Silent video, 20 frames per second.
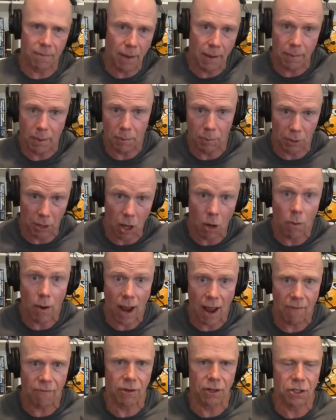maybe below
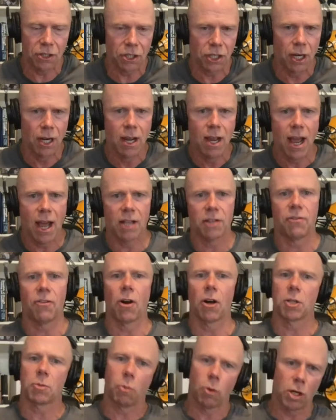average as far
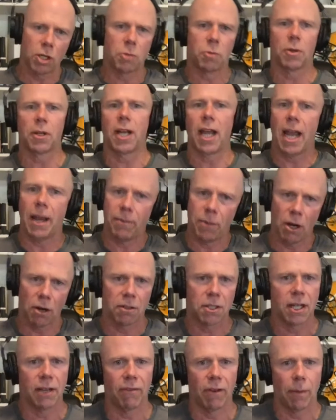as points per game, yards
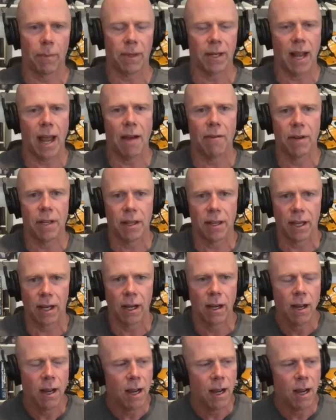given up, everything.